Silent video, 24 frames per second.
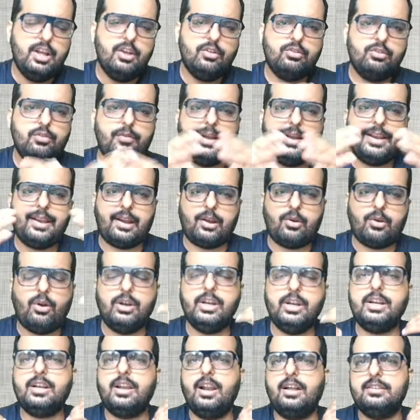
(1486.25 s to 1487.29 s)
So my
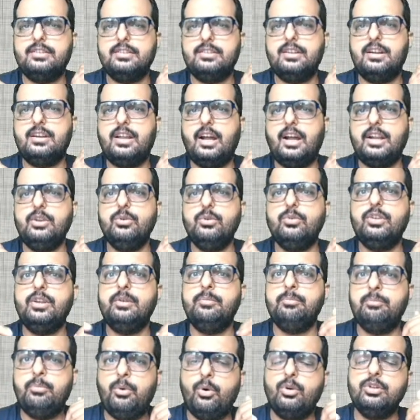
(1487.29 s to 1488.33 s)
recorded classes are done
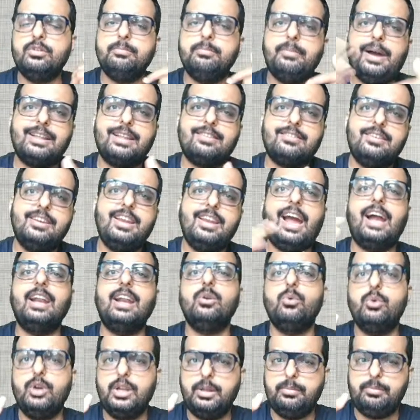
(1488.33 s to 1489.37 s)
using both Mastery and
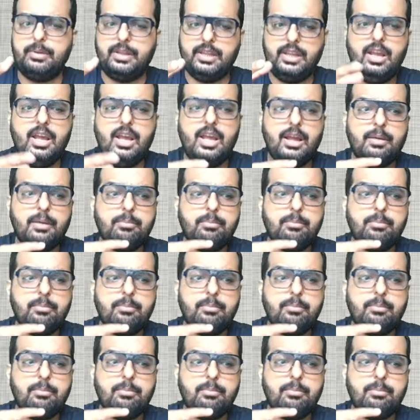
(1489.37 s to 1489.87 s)
ODBE.